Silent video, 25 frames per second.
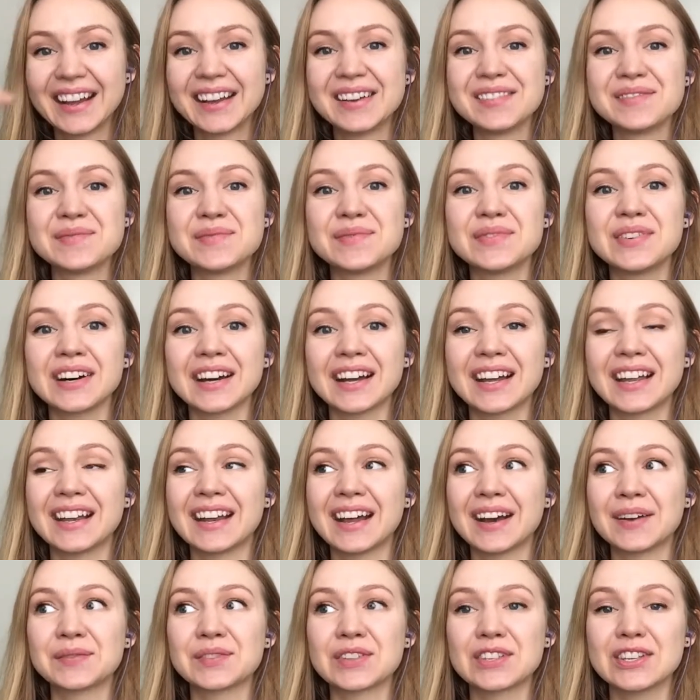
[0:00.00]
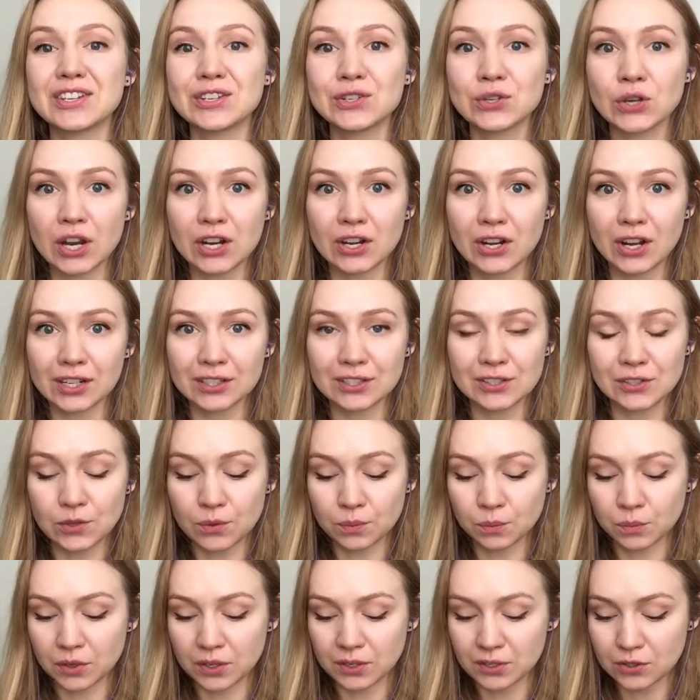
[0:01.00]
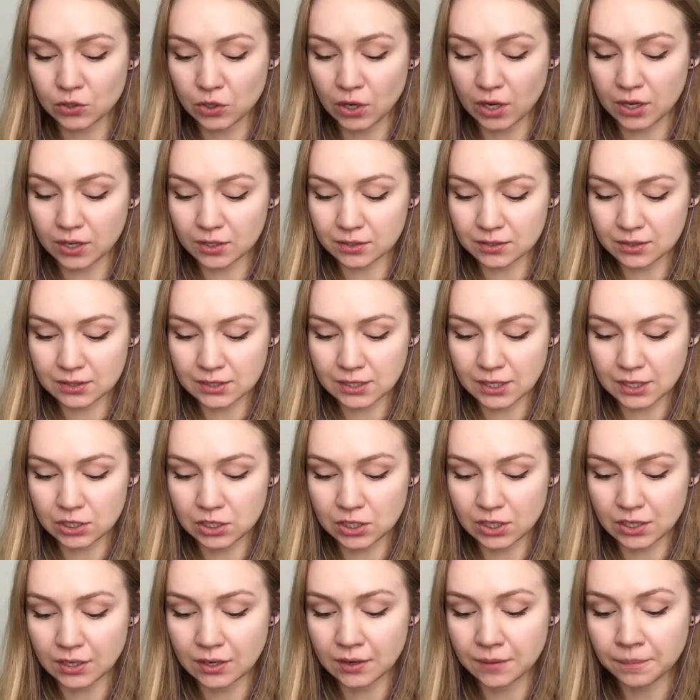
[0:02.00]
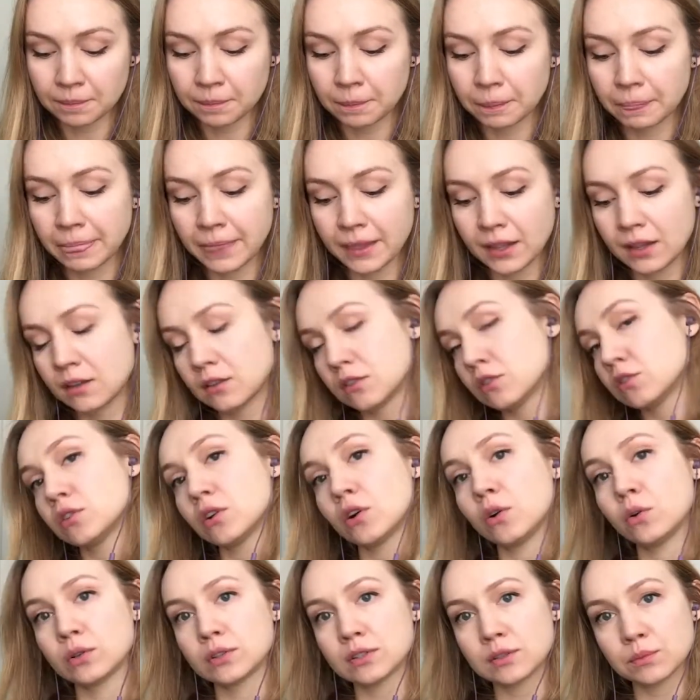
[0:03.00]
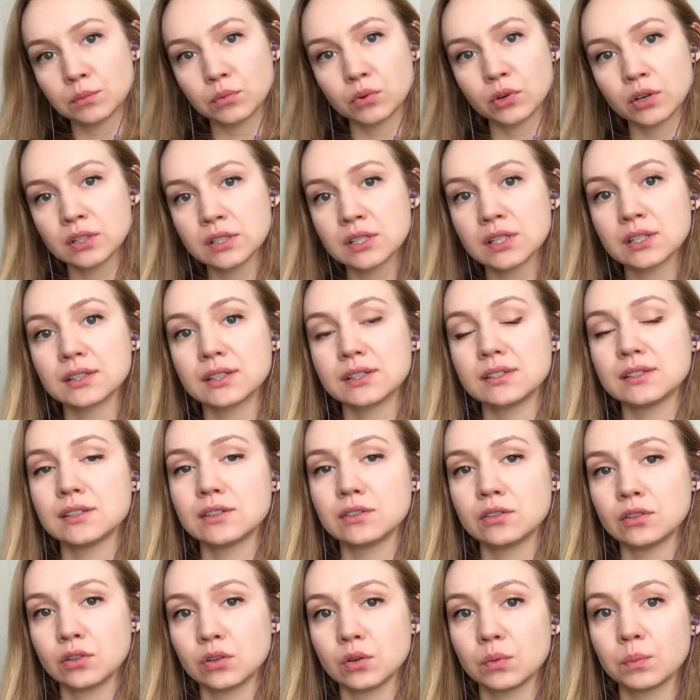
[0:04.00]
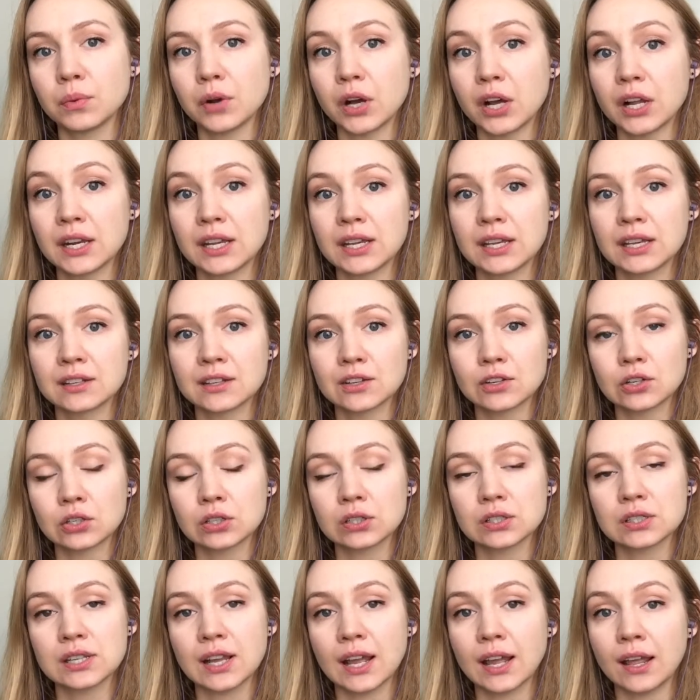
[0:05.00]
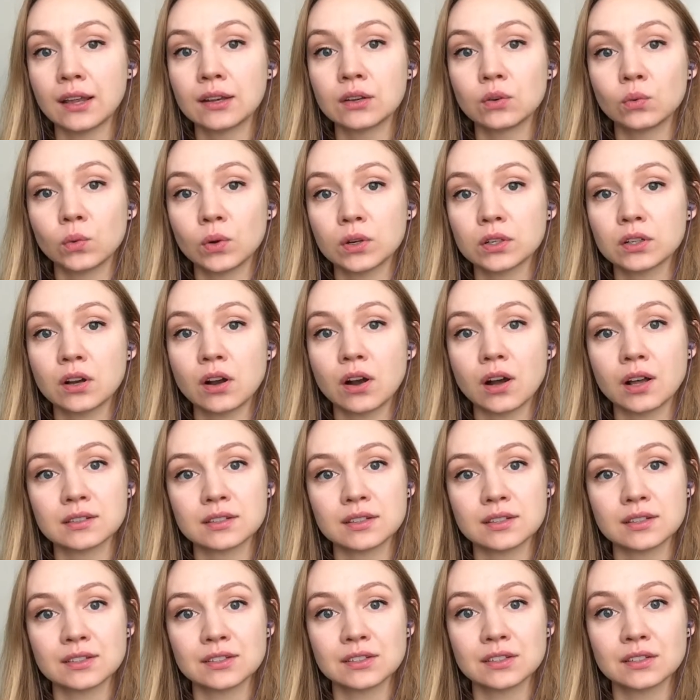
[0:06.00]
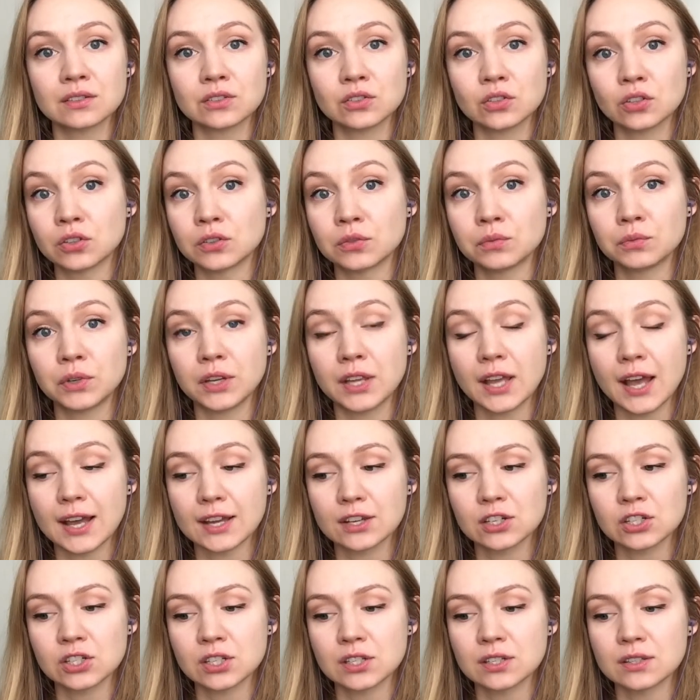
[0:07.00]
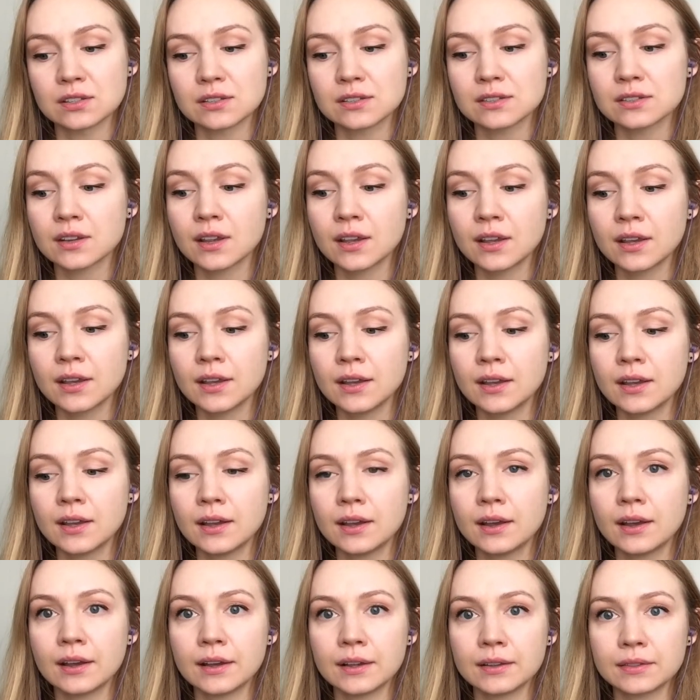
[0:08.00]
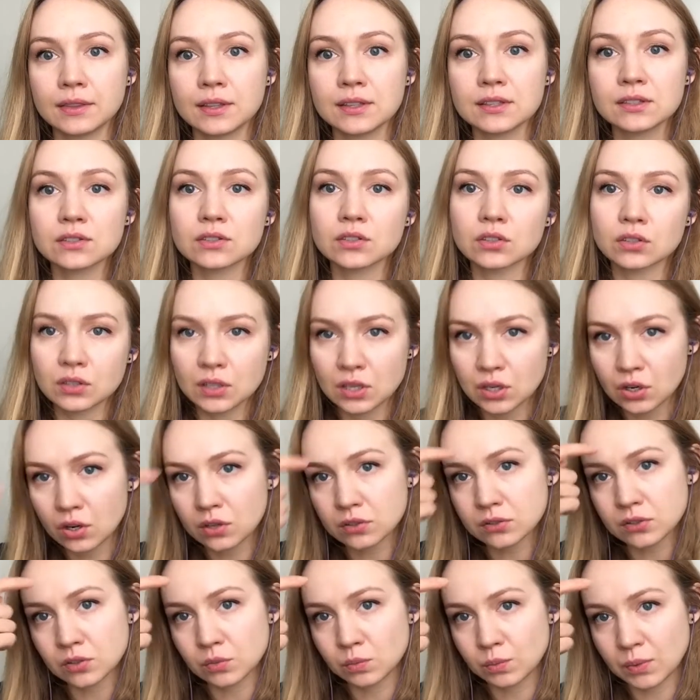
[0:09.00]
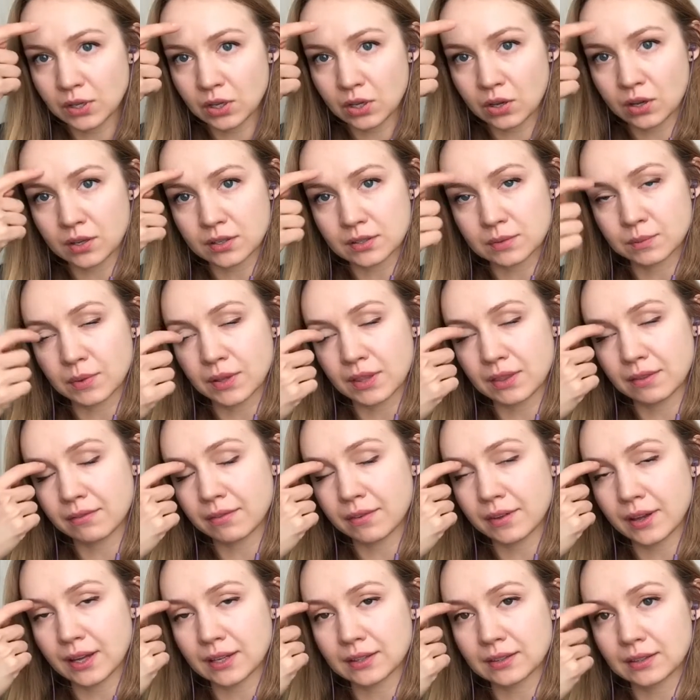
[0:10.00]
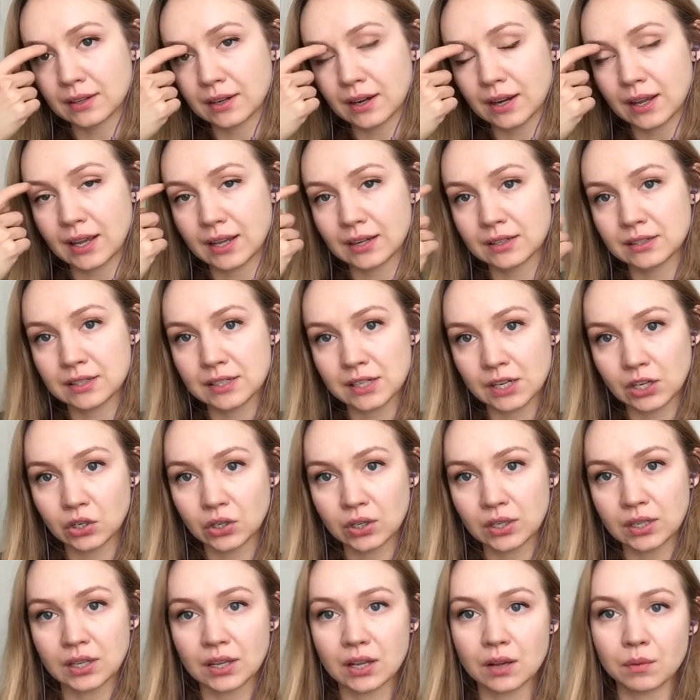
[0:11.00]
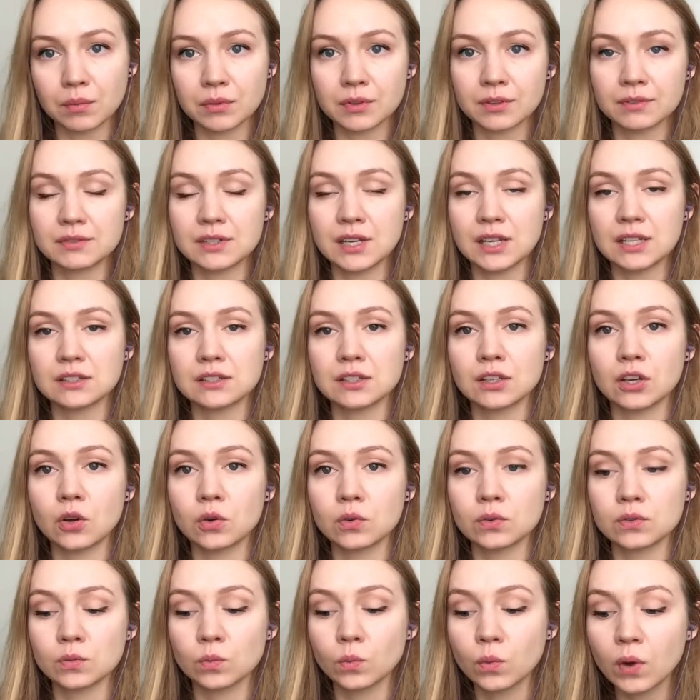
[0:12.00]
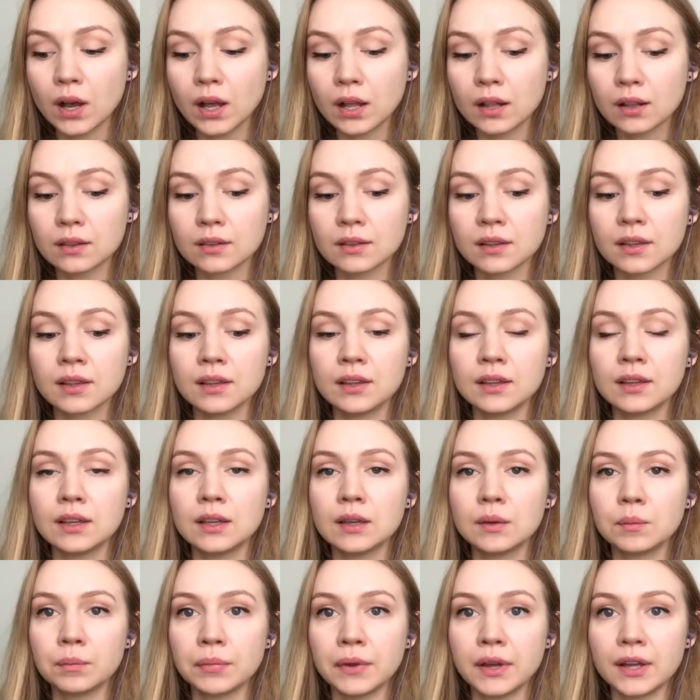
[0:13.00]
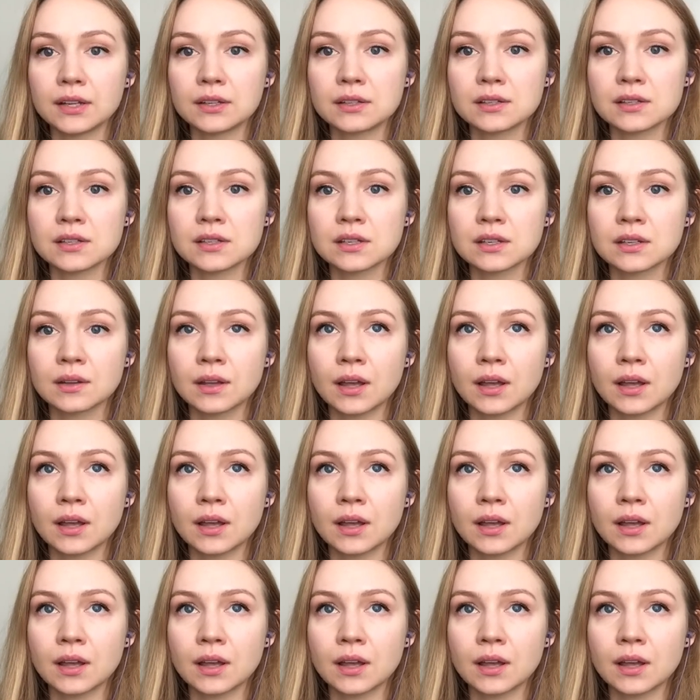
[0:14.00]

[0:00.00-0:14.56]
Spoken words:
but I'm going to try not to. I'm going to try not to touch it. So it's important to listen to your body and understand what causes certain reactions. This can also be caused by the fact that I had dairy a couple of days ago as well, but